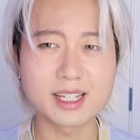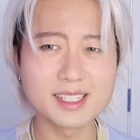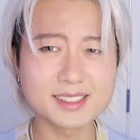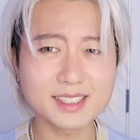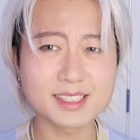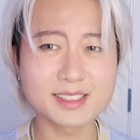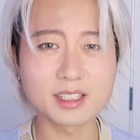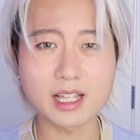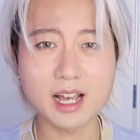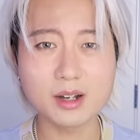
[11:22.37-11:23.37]
Is this
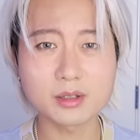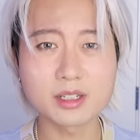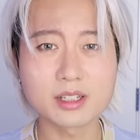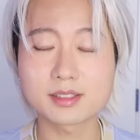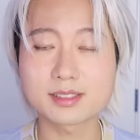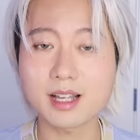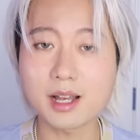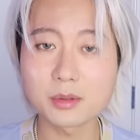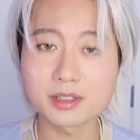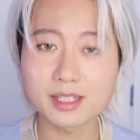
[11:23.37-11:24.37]
allowed? Because
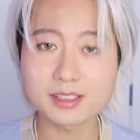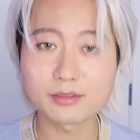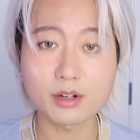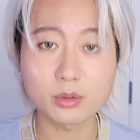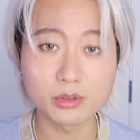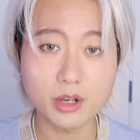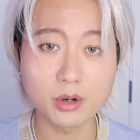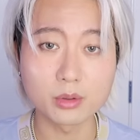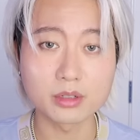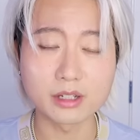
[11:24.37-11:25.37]
I would like to vote
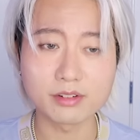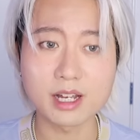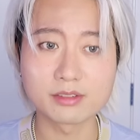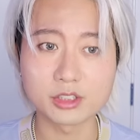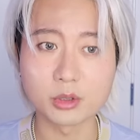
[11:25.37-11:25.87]
no if I have a